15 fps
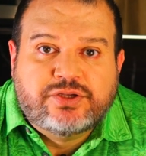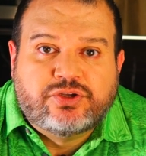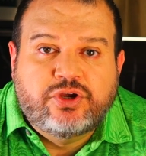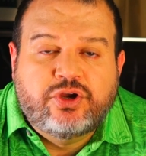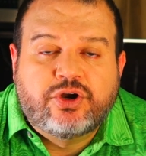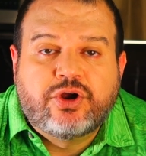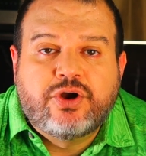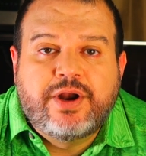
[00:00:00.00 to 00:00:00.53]
So
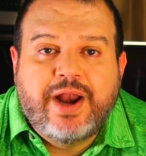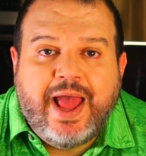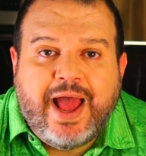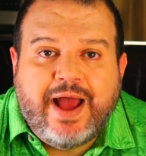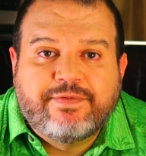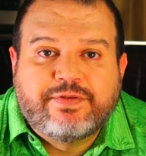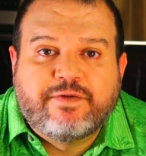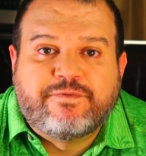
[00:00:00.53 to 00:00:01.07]
you're going to
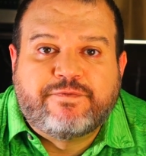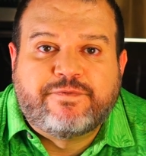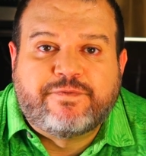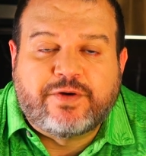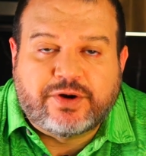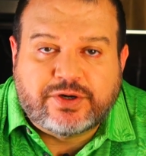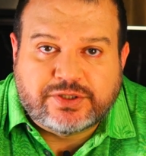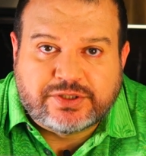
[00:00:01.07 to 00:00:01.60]
have to
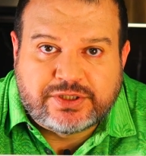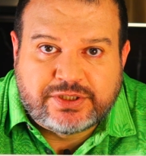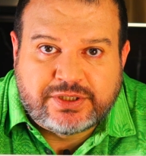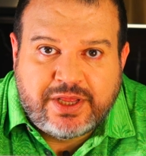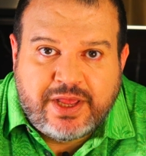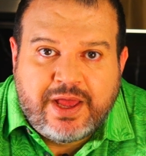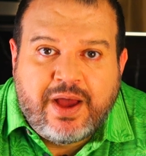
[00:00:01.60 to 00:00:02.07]
first,